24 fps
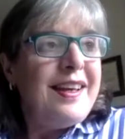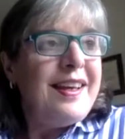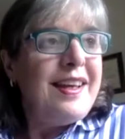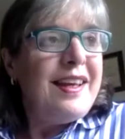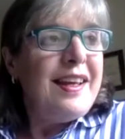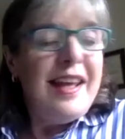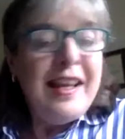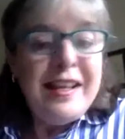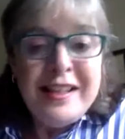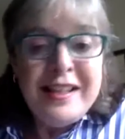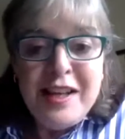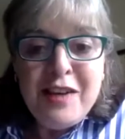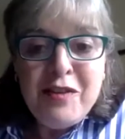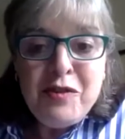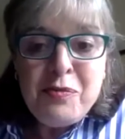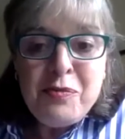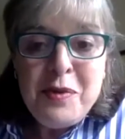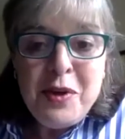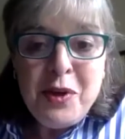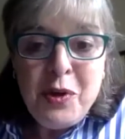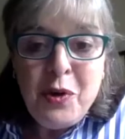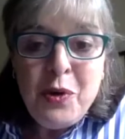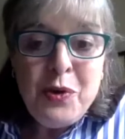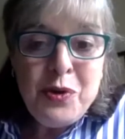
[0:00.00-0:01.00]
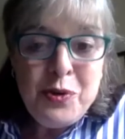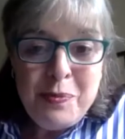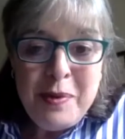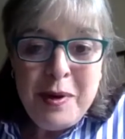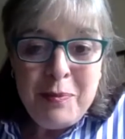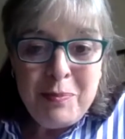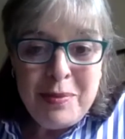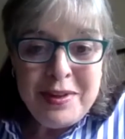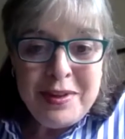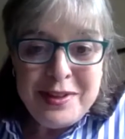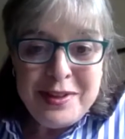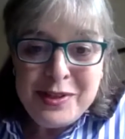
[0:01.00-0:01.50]
It gives me goose
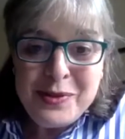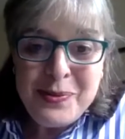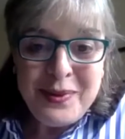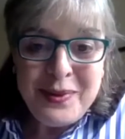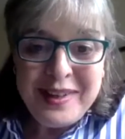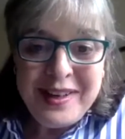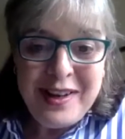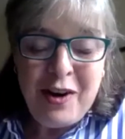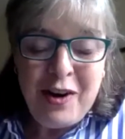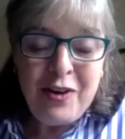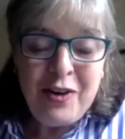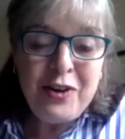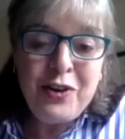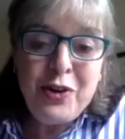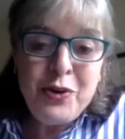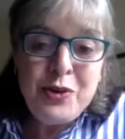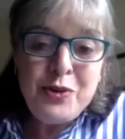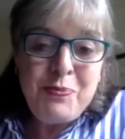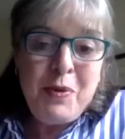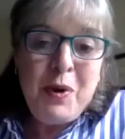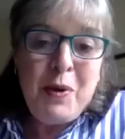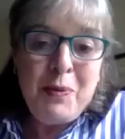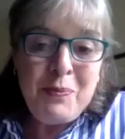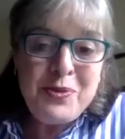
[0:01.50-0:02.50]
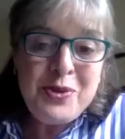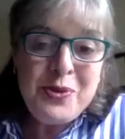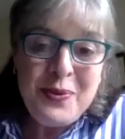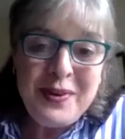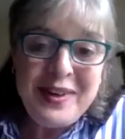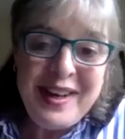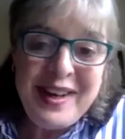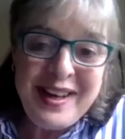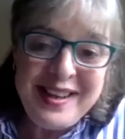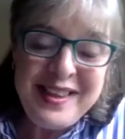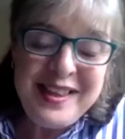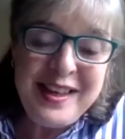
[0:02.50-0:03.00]
pimples when or goosebumps when
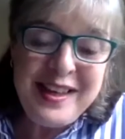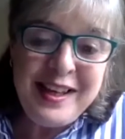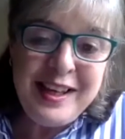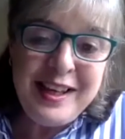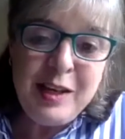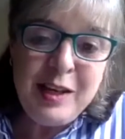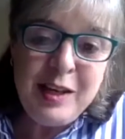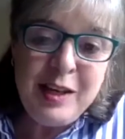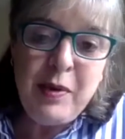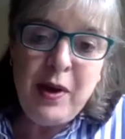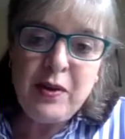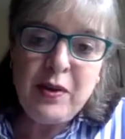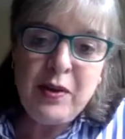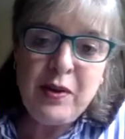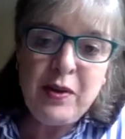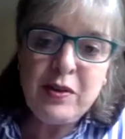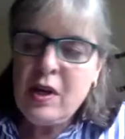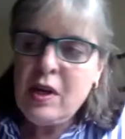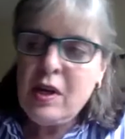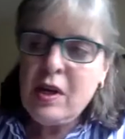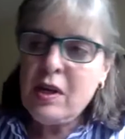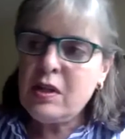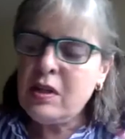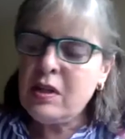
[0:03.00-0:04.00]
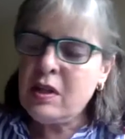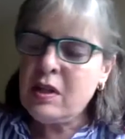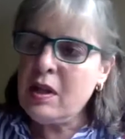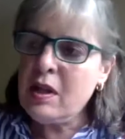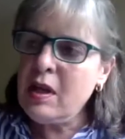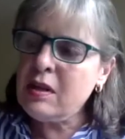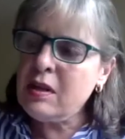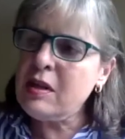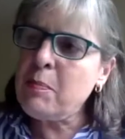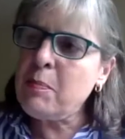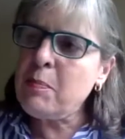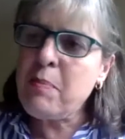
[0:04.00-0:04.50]
I think about
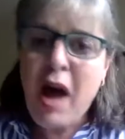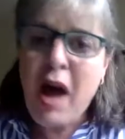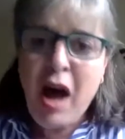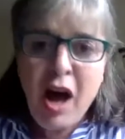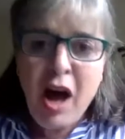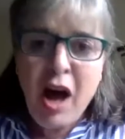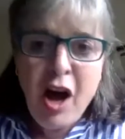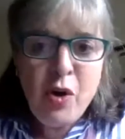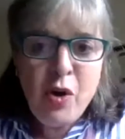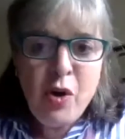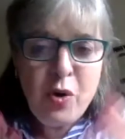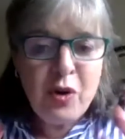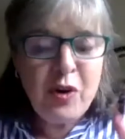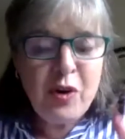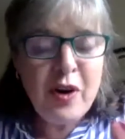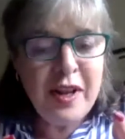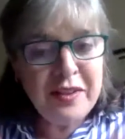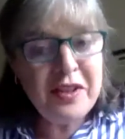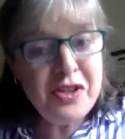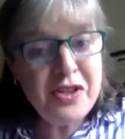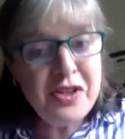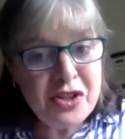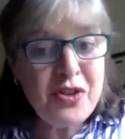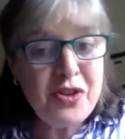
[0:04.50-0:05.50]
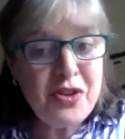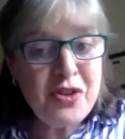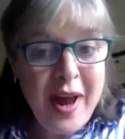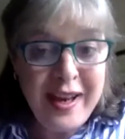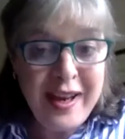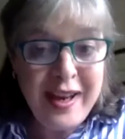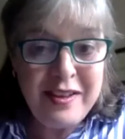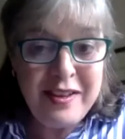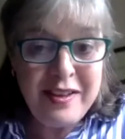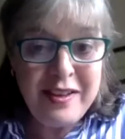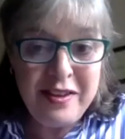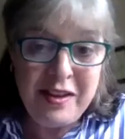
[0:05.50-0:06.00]
the power and the
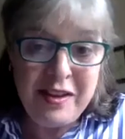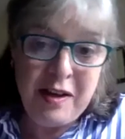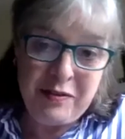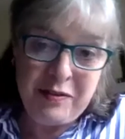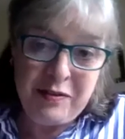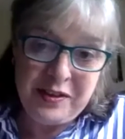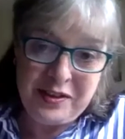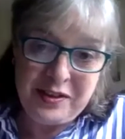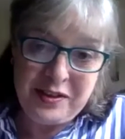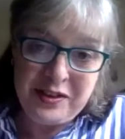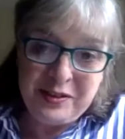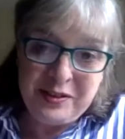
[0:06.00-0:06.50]
strength of it.